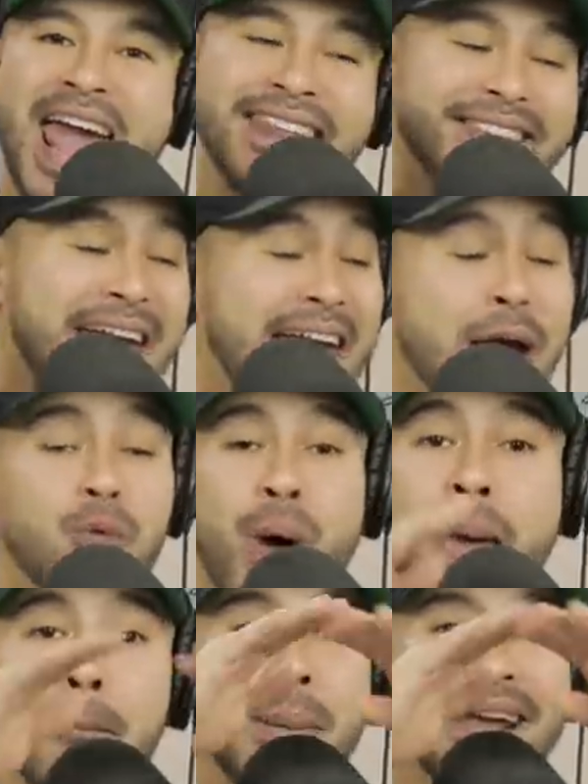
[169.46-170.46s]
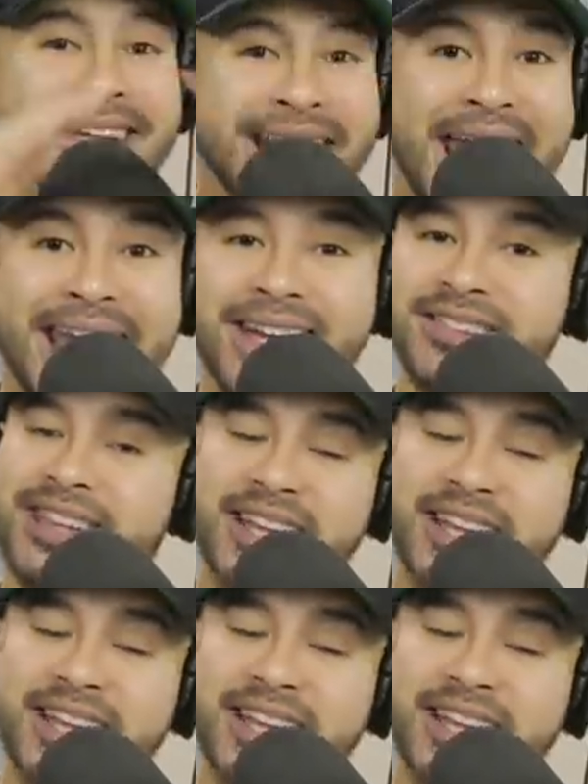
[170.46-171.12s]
and they went bananas.